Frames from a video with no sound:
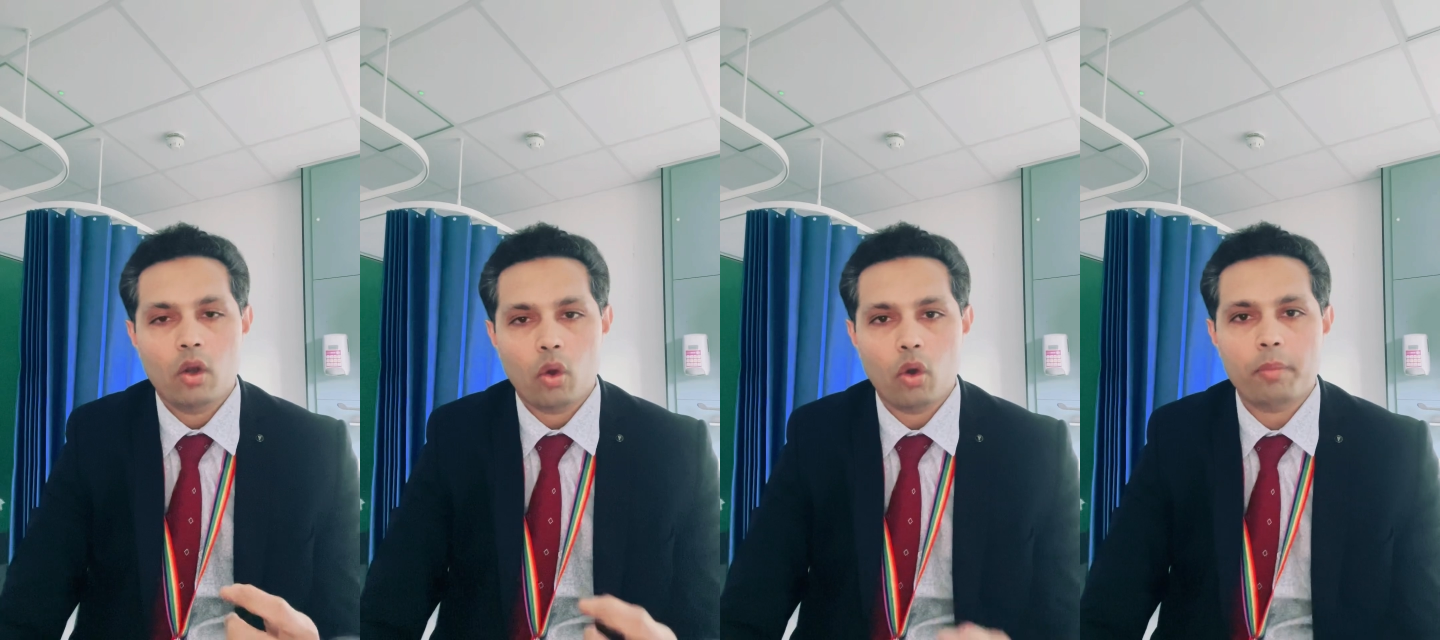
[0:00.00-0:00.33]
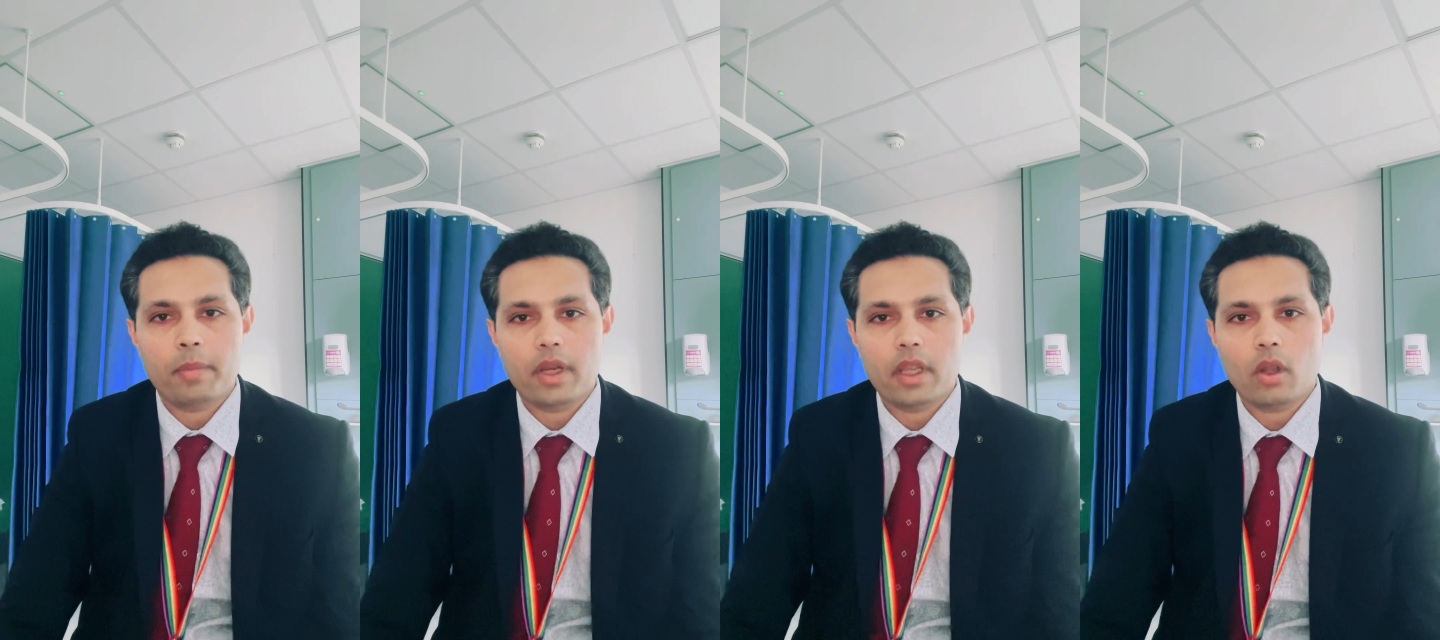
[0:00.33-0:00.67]

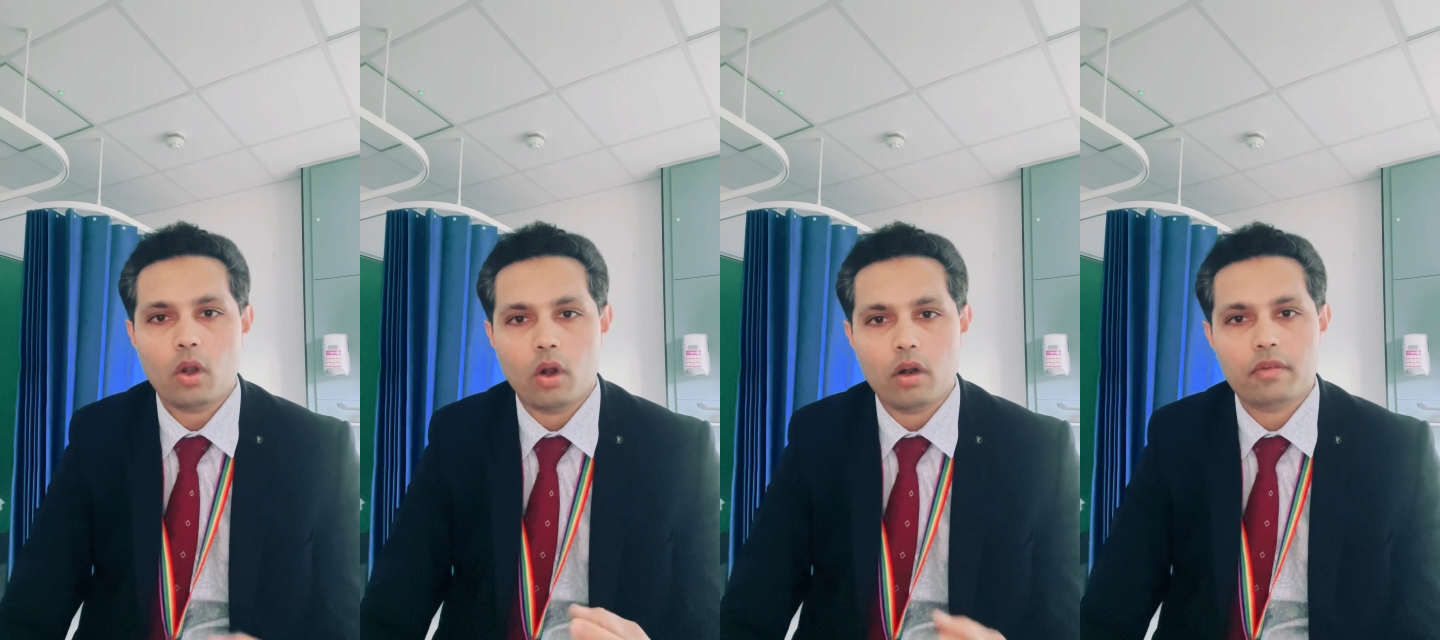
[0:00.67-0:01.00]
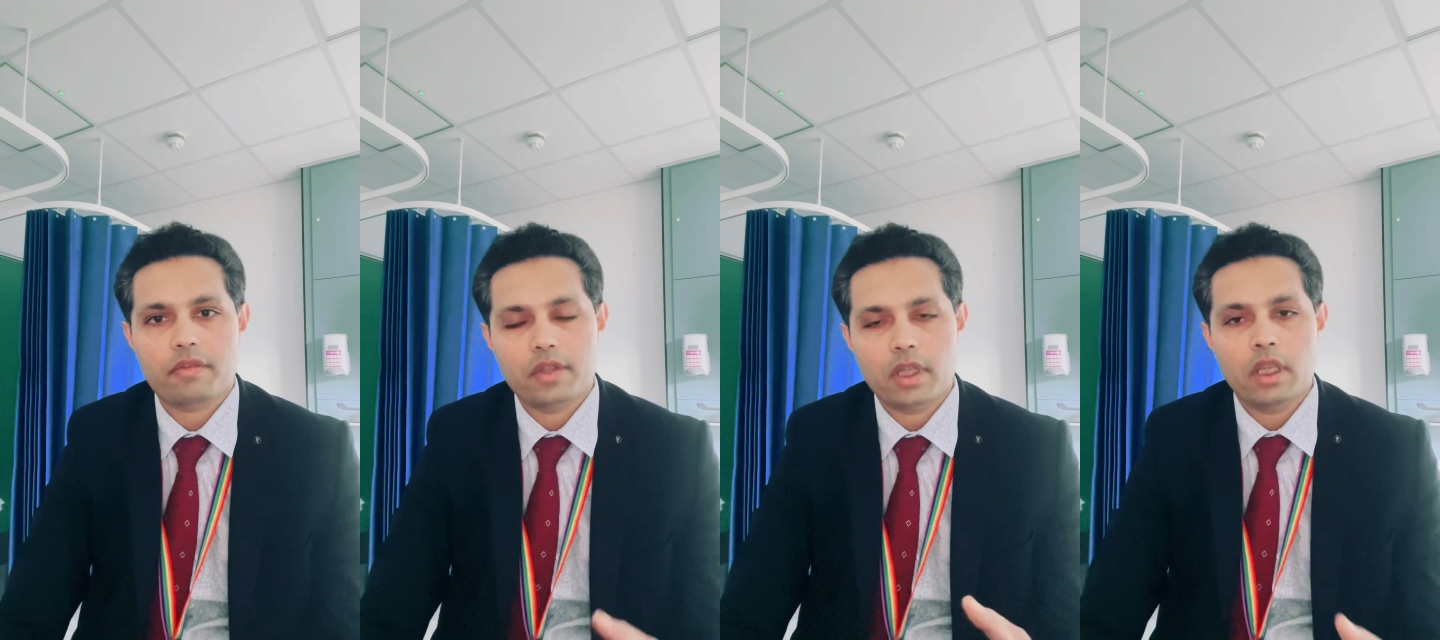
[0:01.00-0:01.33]
opening of
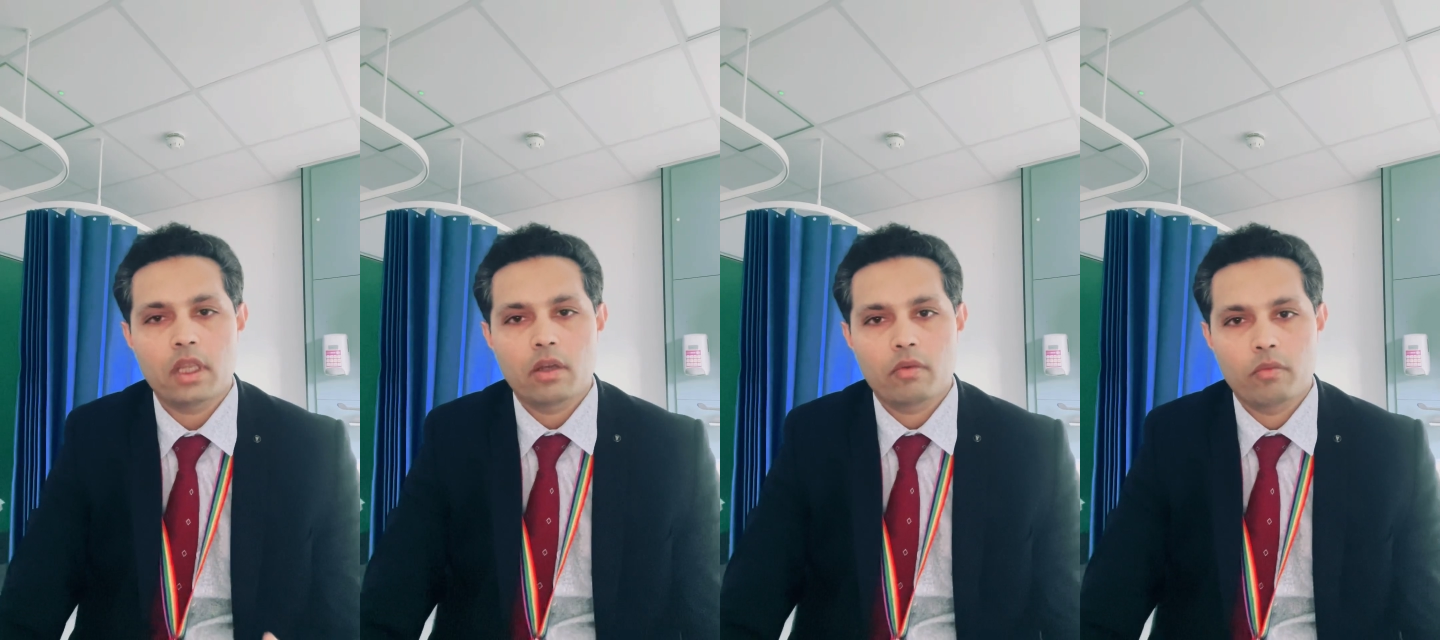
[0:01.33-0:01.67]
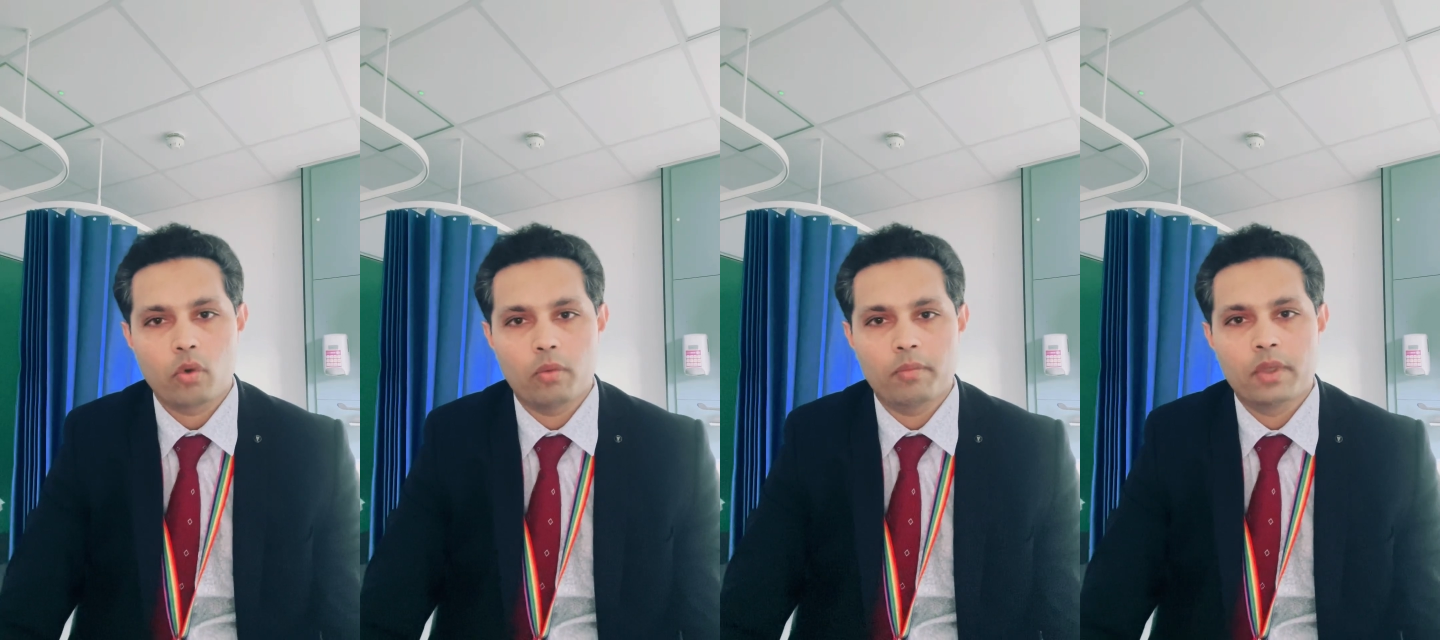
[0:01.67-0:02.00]
the
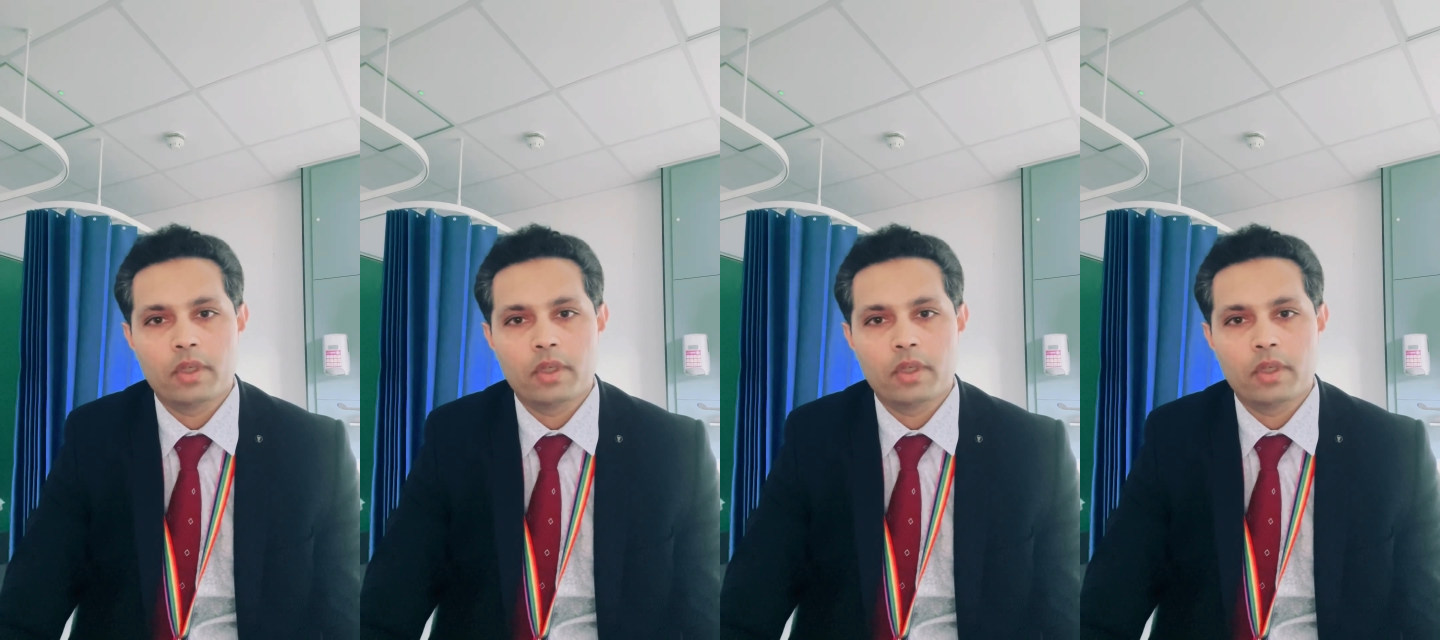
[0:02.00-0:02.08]
womb.